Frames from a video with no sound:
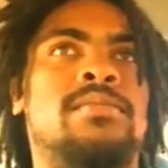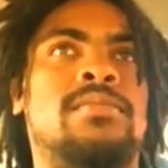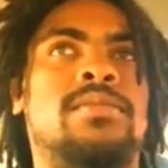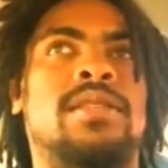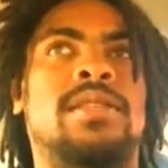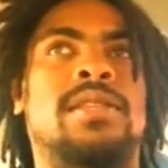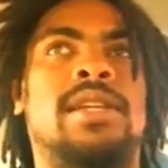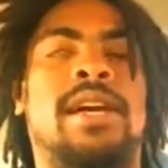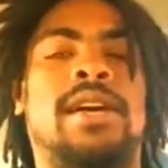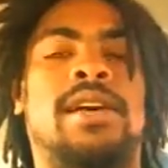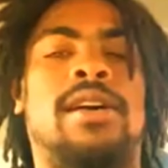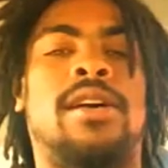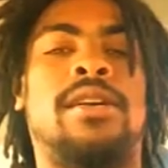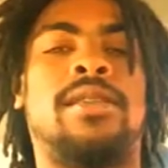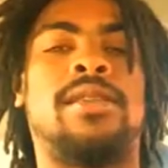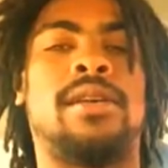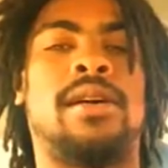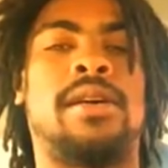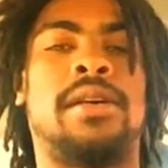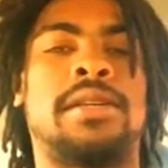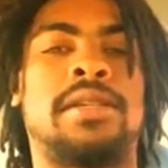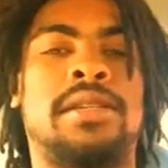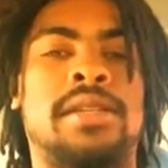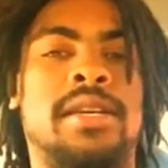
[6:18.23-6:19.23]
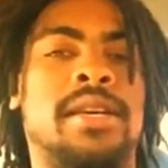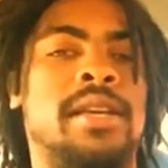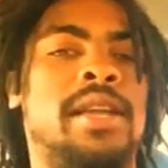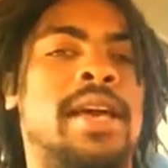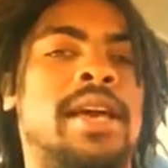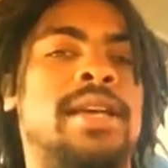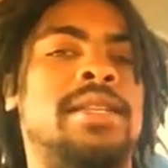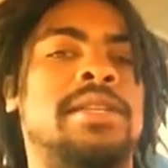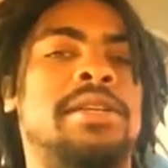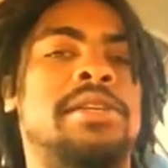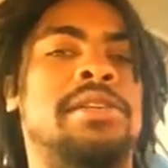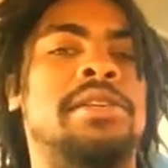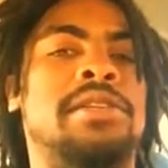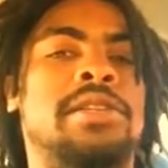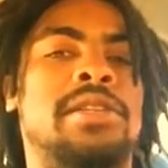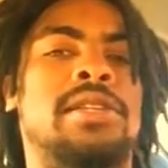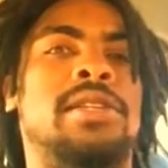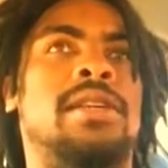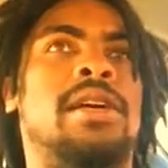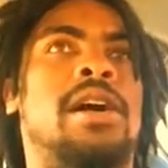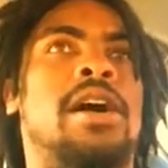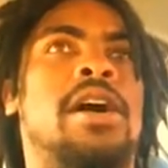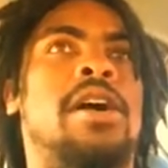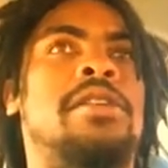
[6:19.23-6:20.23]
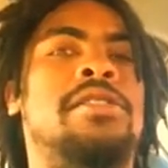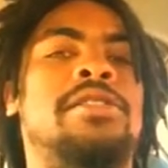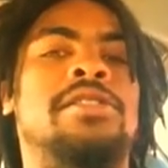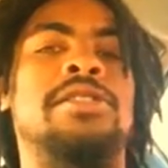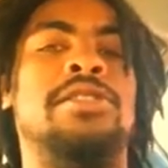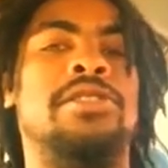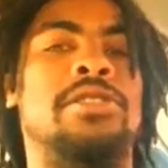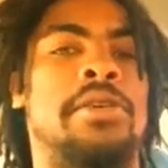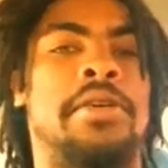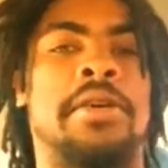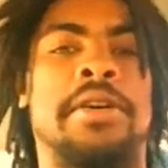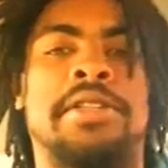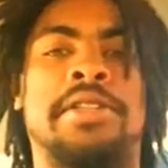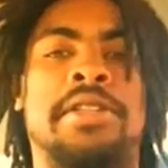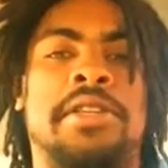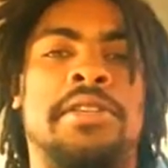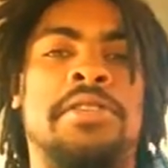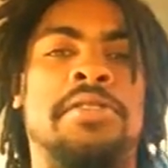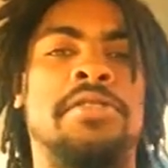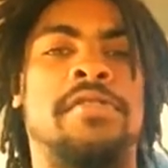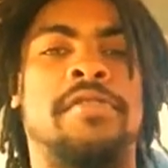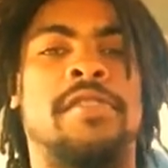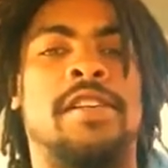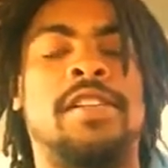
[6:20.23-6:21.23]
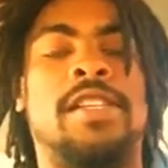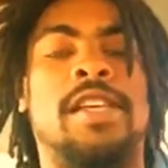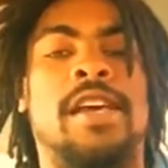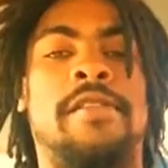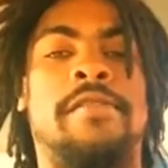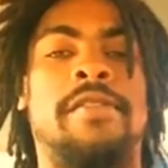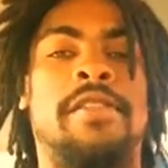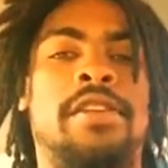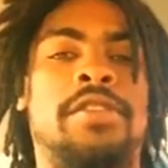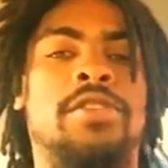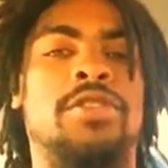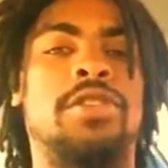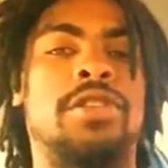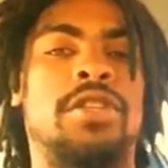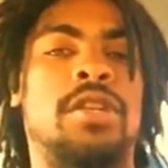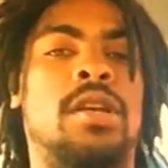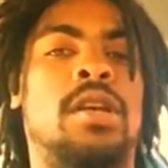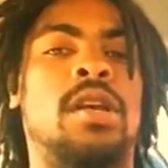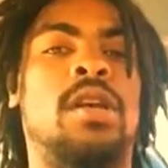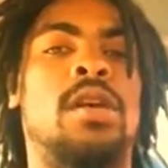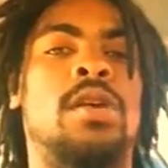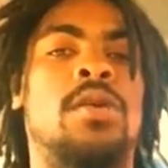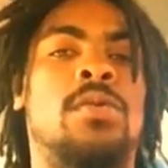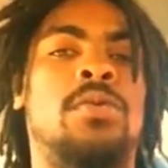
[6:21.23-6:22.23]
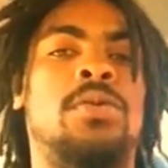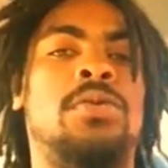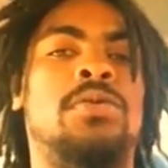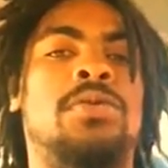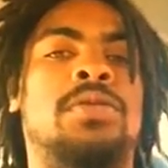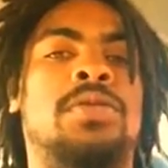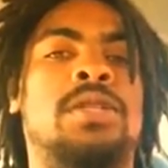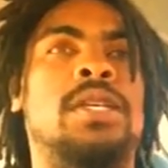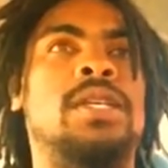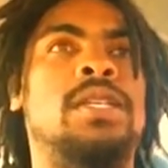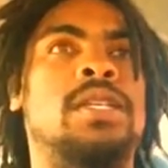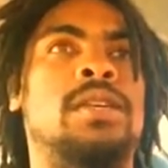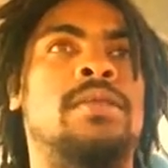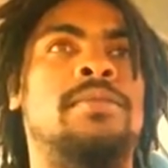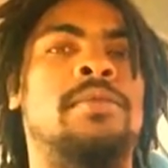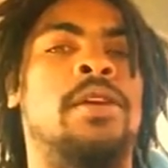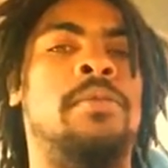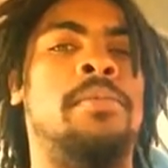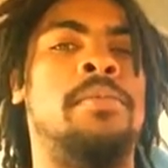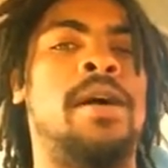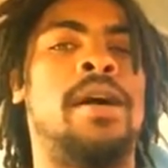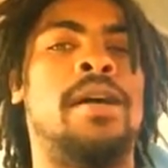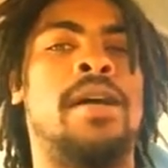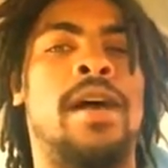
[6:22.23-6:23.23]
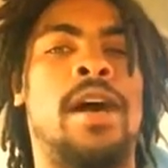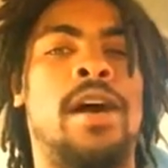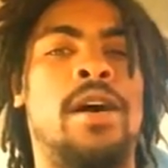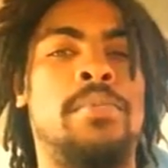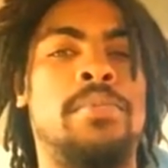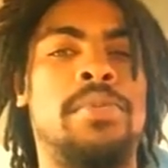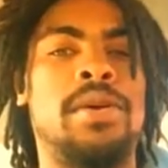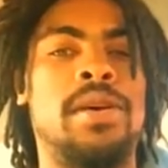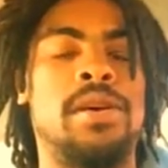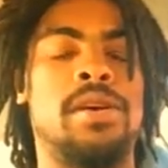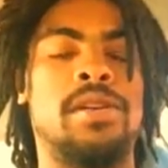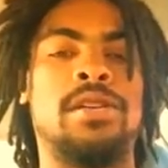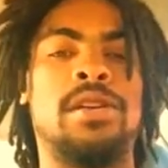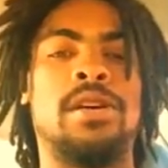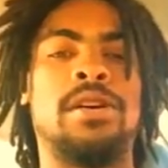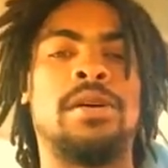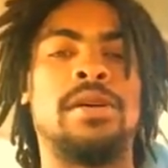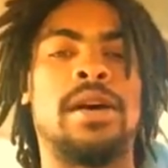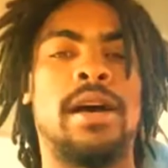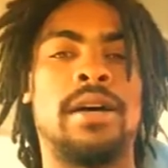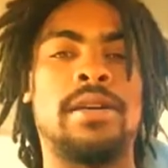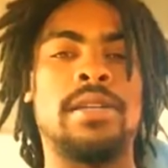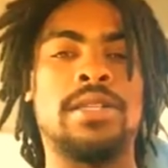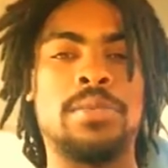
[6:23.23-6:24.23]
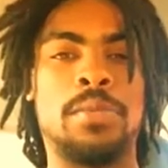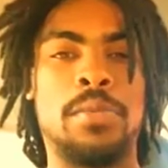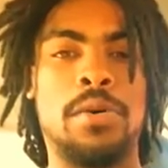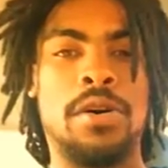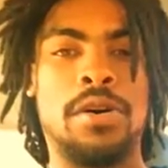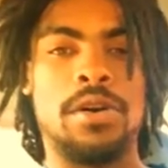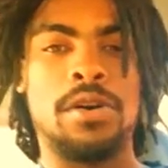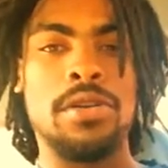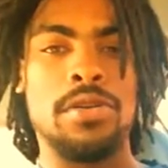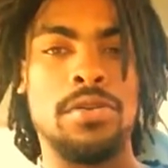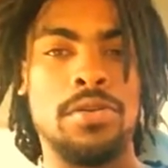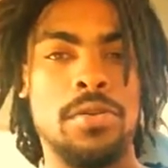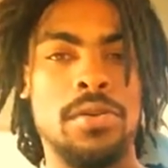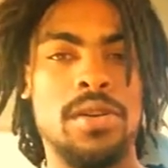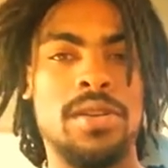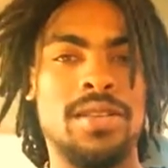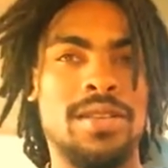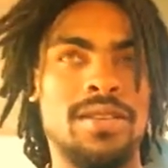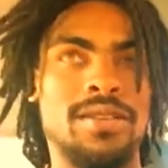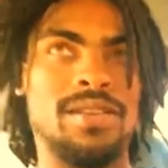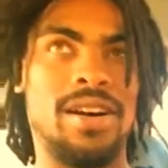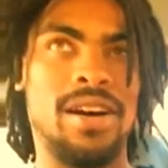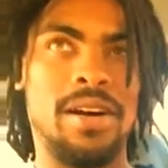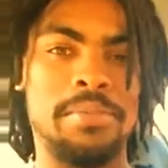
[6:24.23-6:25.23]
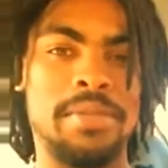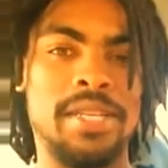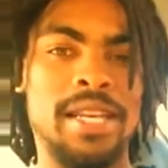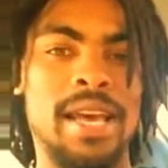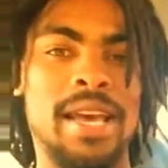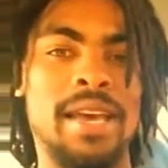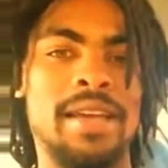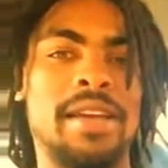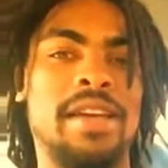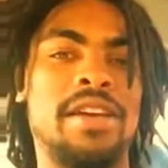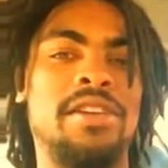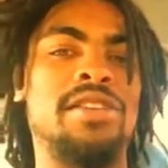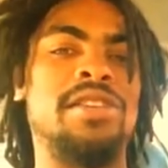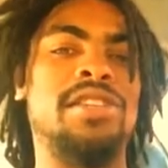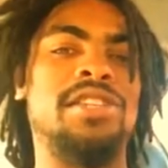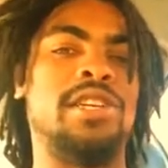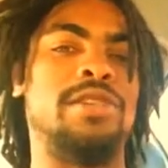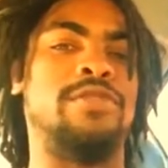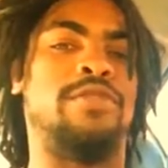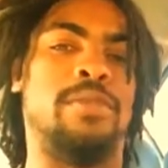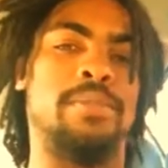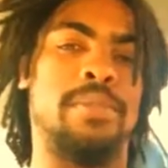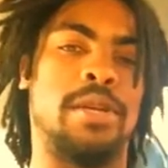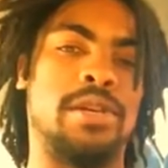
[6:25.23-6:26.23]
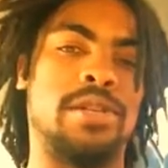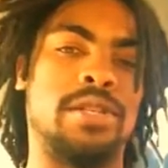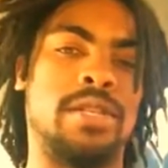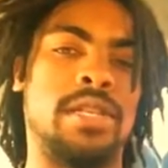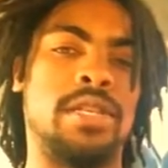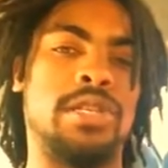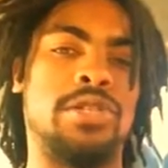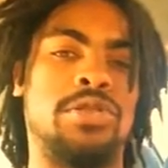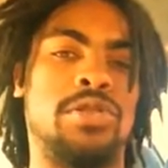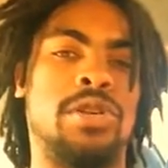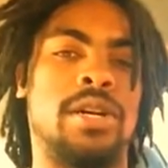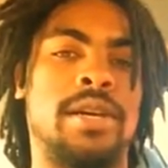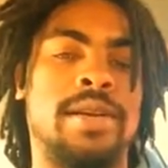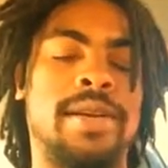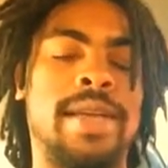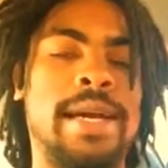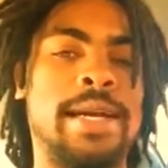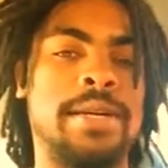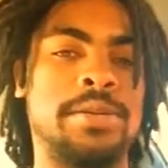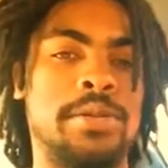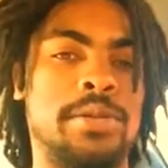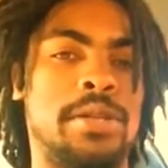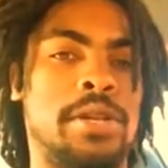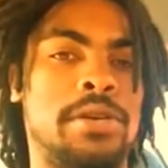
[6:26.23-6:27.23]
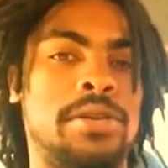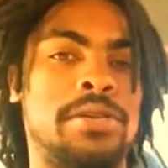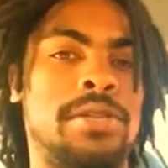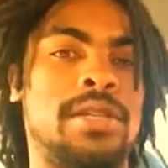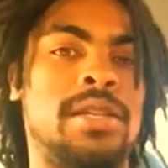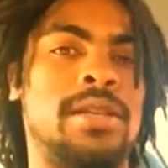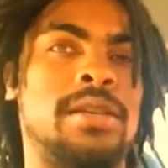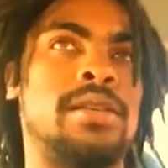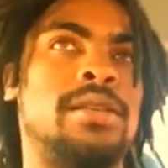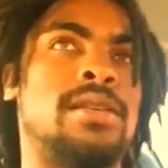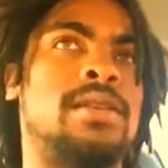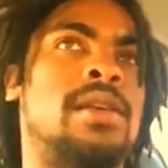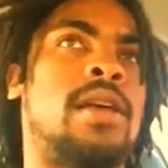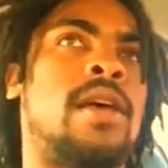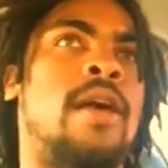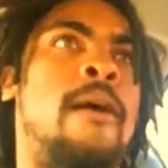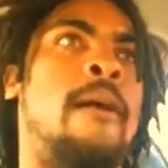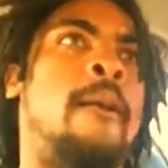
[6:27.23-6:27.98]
Just like our sun has energy. All these stars in the universe have energy. When you see them, no matter how big or not, how small, you obtain energy from those things. You connect with those things.